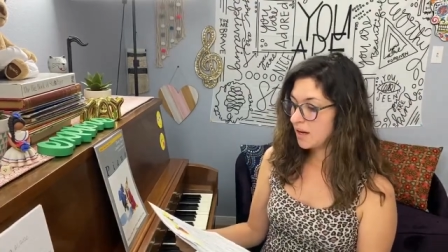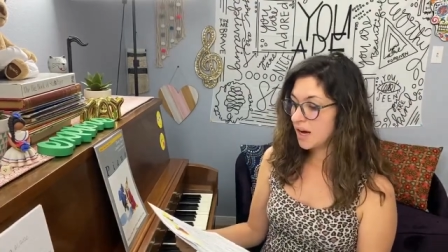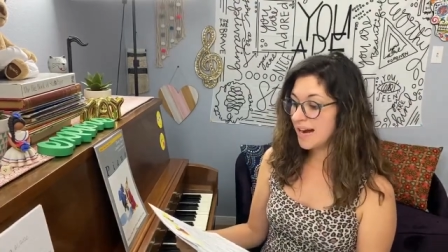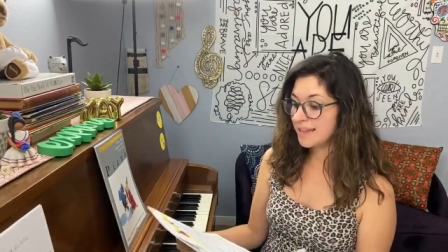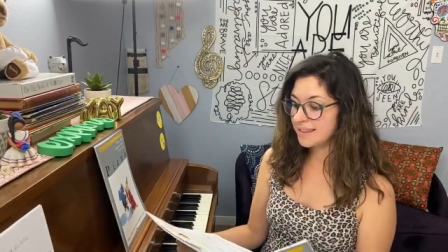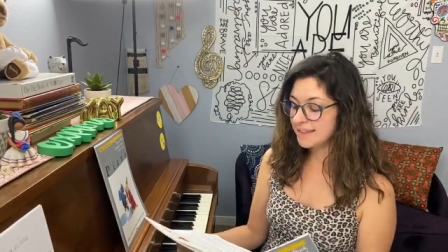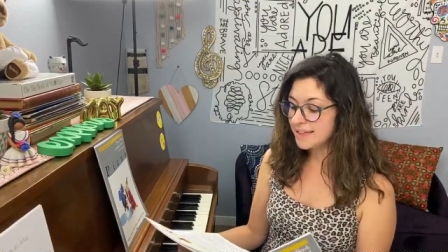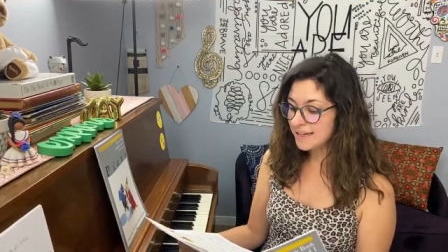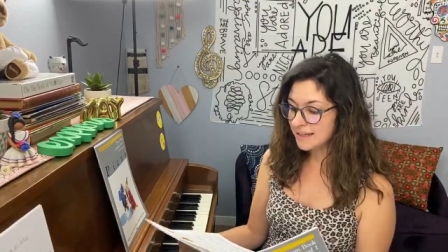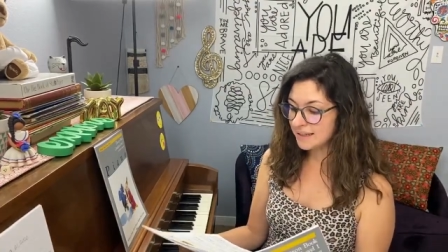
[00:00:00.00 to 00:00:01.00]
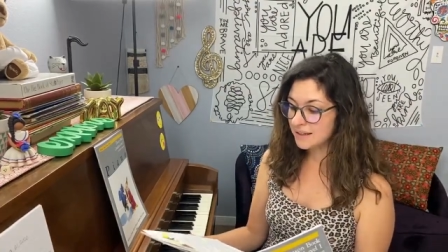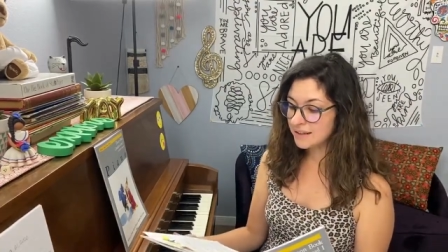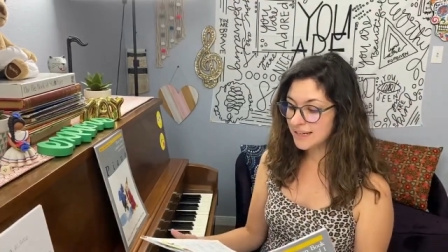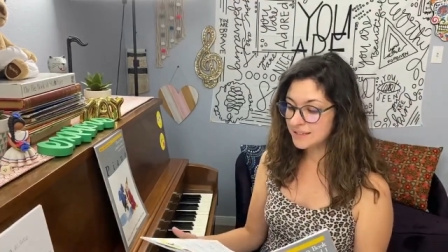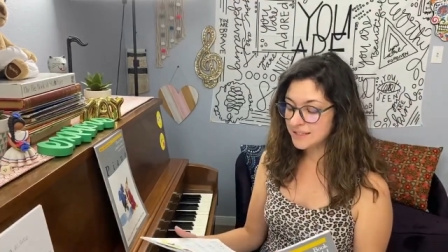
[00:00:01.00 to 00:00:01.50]
I think,
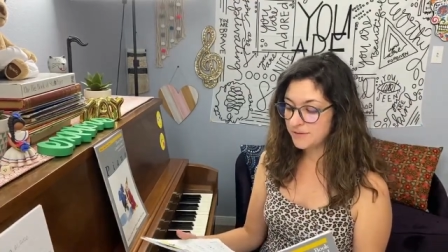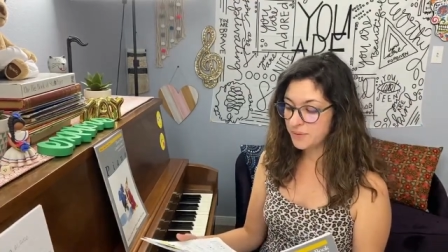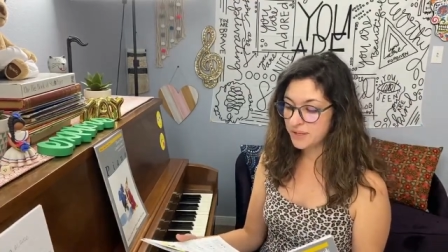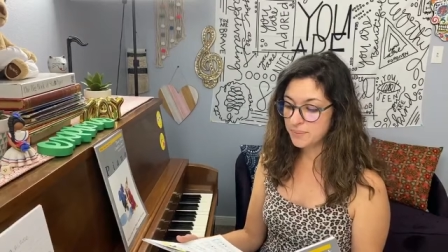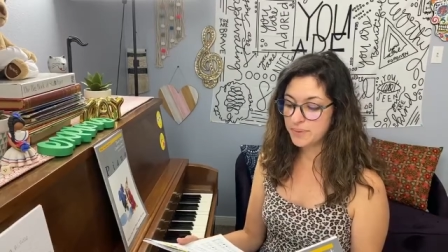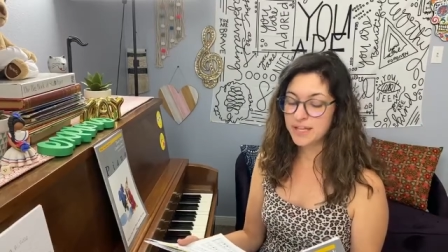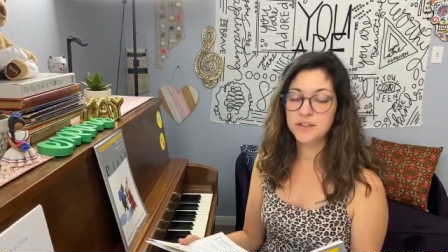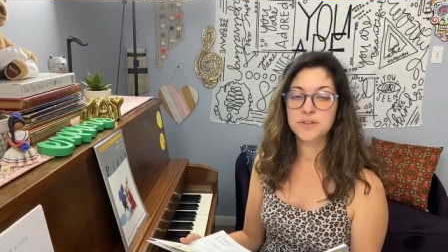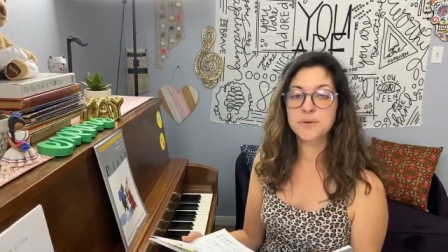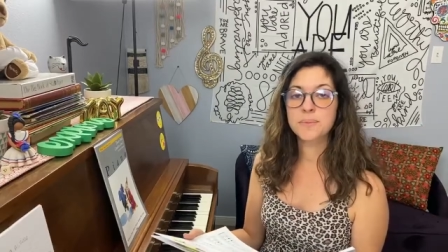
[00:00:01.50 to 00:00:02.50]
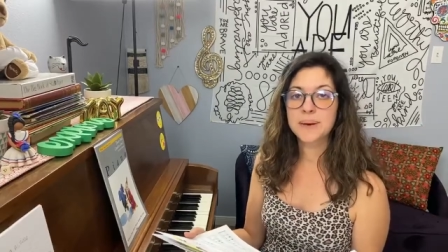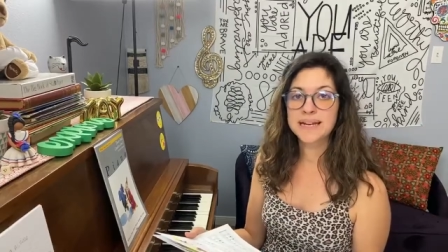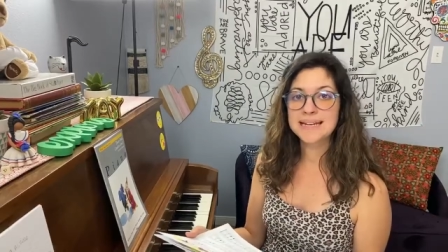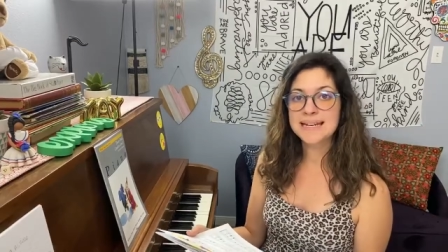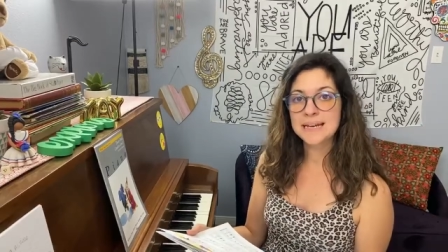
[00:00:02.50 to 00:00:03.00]
let's see if we can play through
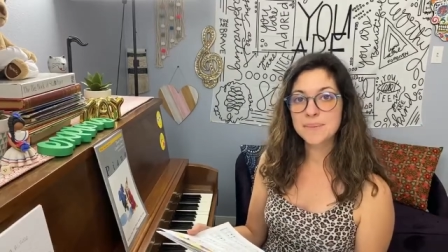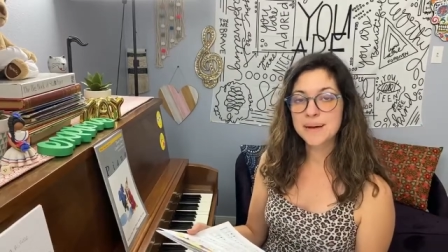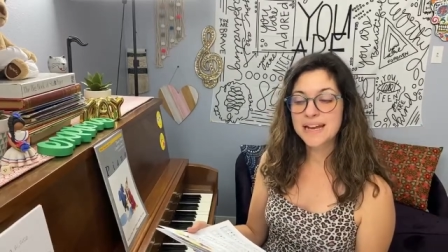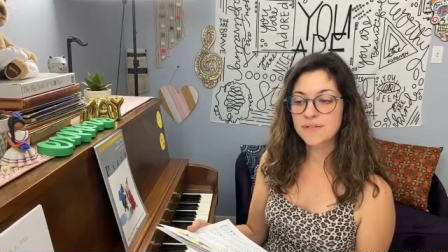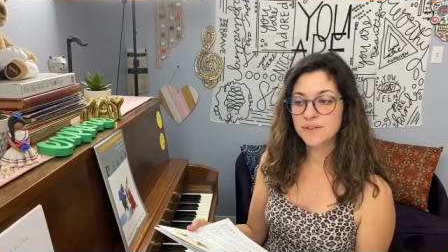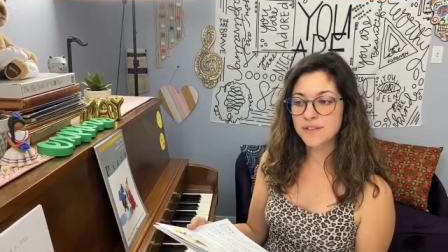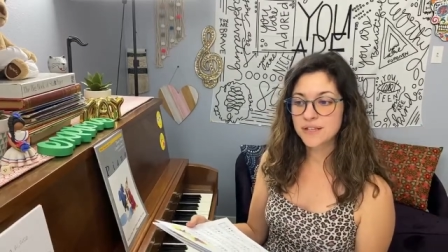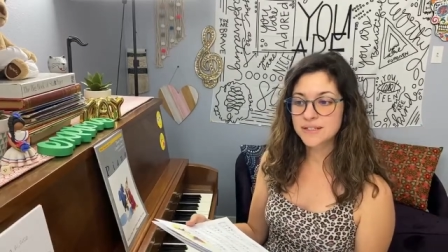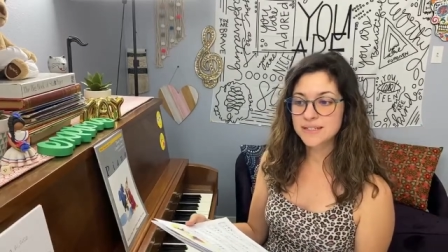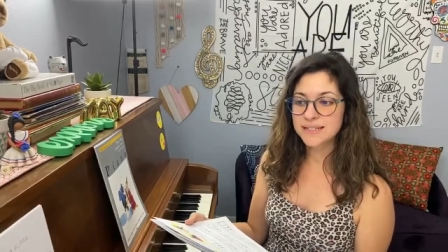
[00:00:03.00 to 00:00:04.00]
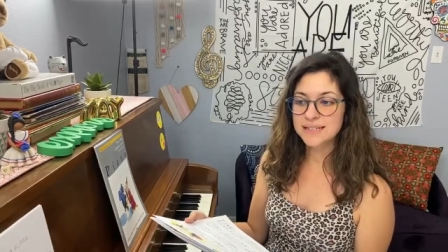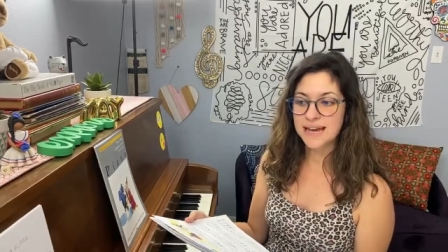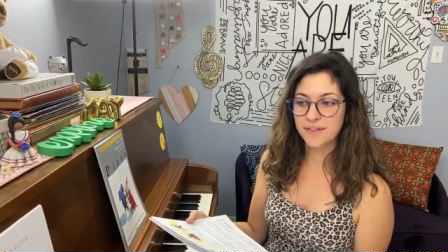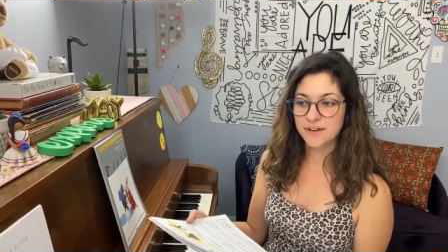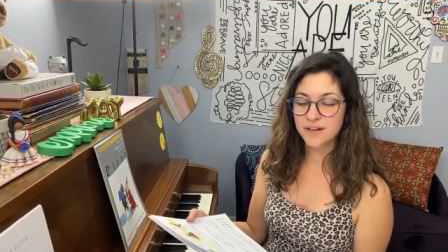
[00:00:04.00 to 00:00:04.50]
Money Can't Buy Everything
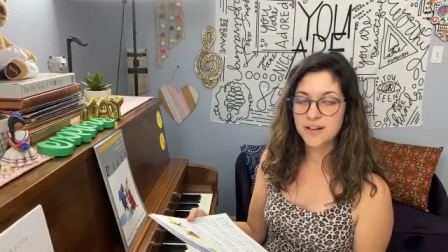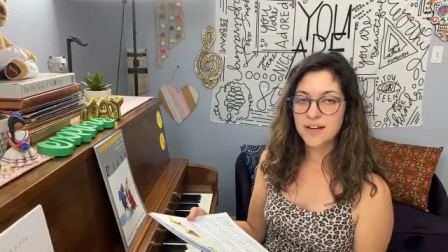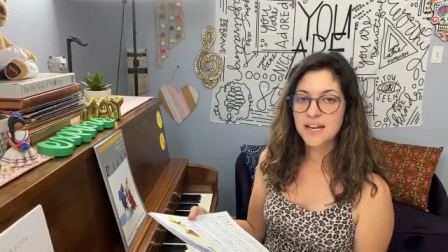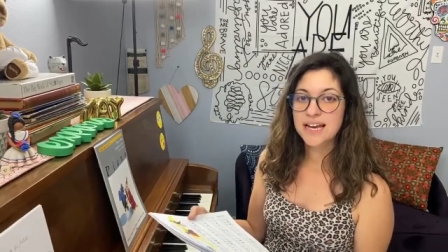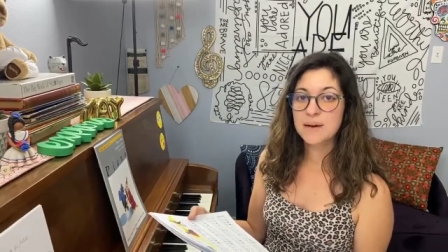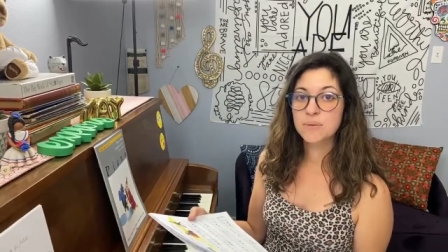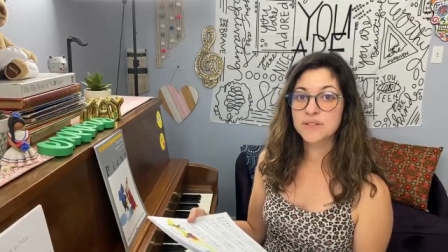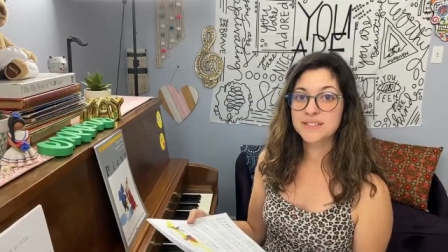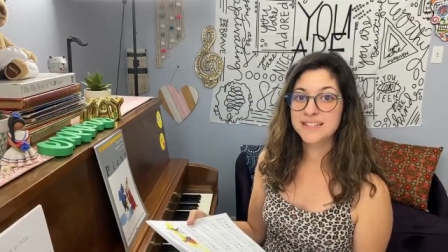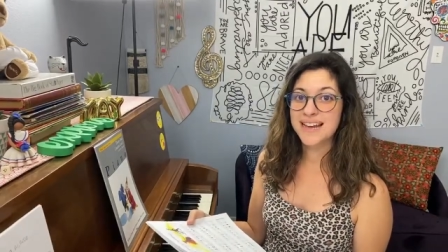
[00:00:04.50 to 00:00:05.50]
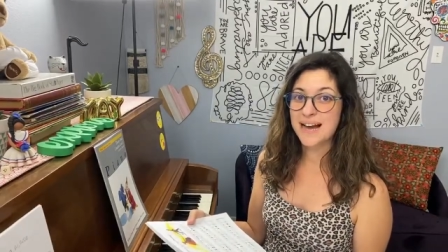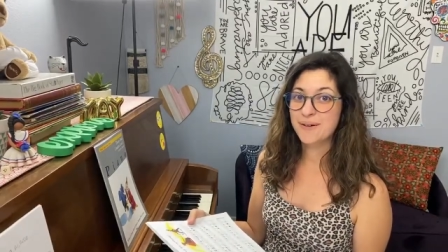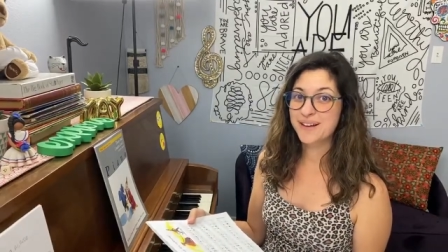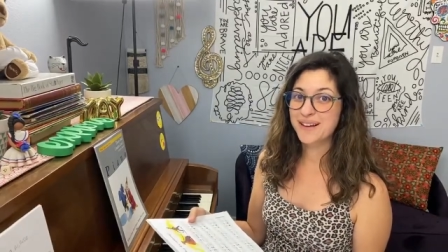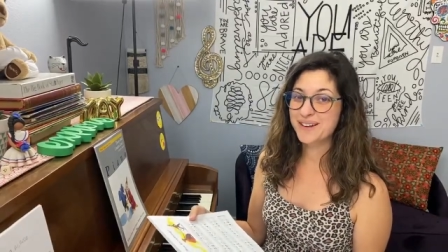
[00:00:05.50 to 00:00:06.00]
together and we'll see how
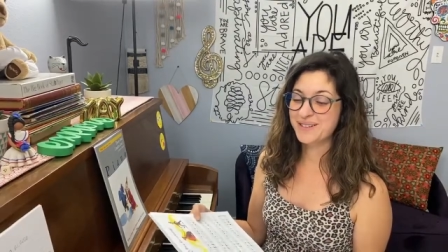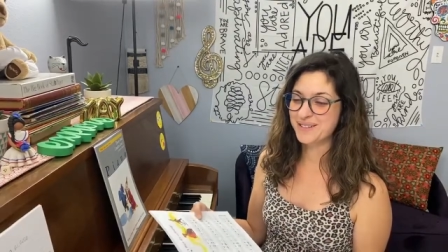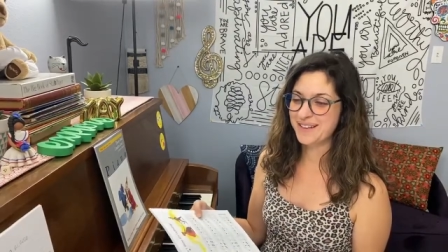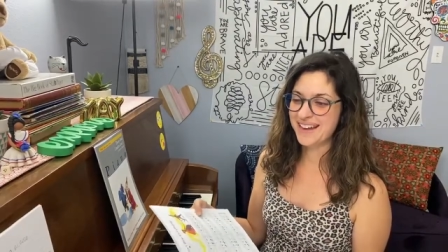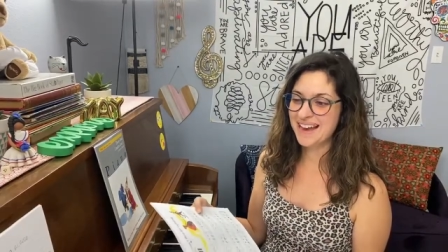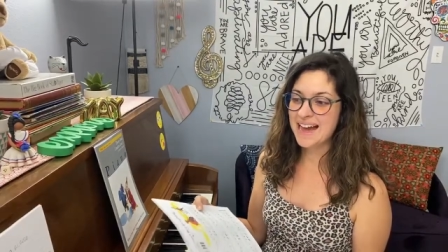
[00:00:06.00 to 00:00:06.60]
it goes, okay?